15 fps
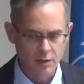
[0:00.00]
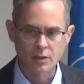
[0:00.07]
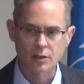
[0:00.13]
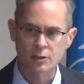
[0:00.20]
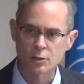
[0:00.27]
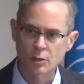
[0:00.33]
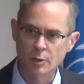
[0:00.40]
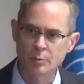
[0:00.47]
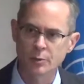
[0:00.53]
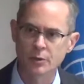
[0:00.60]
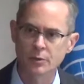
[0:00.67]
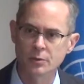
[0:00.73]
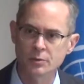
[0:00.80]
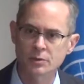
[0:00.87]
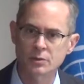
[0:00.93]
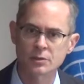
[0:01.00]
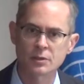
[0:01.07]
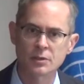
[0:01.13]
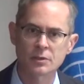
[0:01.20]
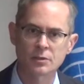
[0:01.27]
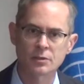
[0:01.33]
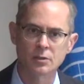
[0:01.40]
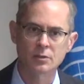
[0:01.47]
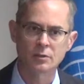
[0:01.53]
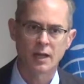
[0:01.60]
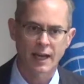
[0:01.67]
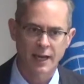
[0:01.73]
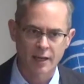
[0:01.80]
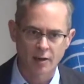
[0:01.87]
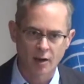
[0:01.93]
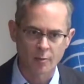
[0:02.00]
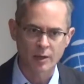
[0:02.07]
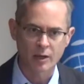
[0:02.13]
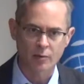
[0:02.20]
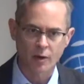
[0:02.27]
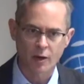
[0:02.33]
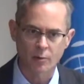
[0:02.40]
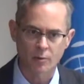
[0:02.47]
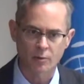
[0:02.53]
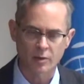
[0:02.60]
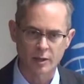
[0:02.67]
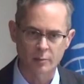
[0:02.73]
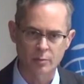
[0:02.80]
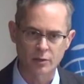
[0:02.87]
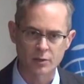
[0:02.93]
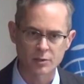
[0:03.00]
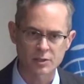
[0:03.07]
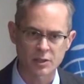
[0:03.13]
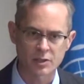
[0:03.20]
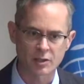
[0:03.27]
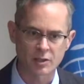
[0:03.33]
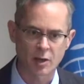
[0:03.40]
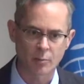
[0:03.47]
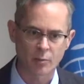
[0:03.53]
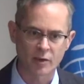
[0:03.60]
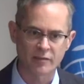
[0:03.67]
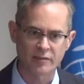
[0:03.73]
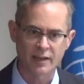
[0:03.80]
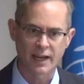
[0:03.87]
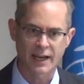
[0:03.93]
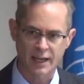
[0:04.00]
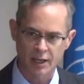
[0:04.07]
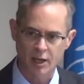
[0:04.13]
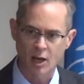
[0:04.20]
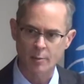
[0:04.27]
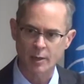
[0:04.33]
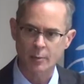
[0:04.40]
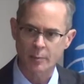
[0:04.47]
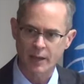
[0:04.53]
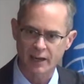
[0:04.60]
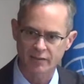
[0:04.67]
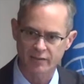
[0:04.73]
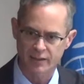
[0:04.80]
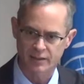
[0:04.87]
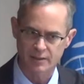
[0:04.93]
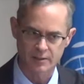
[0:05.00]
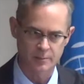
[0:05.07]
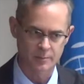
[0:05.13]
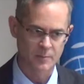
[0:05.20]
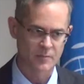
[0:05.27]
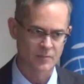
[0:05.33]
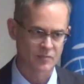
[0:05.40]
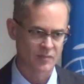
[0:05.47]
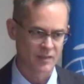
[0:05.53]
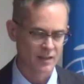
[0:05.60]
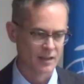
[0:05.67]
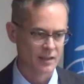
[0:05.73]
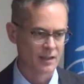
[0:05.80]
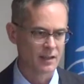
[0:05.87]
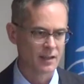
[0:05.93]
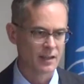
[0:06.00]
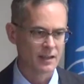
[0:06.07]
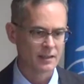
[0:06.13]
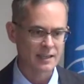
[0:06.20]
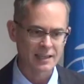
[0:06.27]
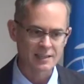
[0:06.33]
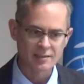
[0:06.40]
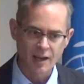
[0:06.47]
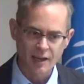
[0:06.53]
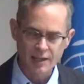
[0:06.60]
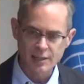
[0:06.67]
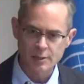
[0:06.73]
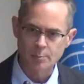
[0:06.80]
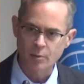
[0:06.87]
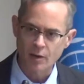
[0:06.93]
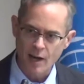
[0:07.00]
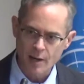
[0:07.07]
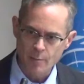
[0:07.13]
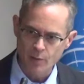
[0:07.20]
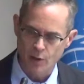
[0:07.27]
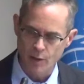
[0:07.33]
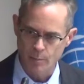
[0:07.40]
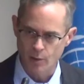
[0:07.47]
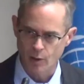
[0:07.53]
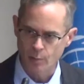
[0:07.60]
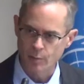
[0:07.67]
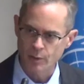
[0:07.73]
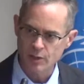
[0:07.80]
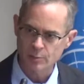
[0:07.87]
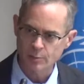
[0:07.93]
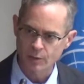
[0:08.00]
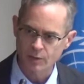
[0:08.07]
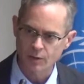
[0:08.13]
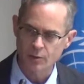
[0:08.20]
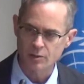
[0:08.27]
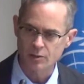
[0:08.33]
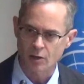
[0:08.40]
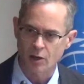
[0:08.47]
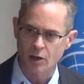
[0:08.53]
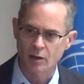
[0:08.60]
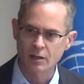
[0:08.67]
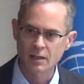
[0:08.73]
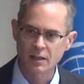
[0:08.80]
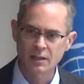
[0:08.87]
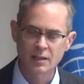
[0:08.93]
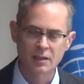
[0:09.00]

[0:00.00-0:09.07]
contributes to economic growth and produces a number of economic benefits. That's not its primary purpose, but those are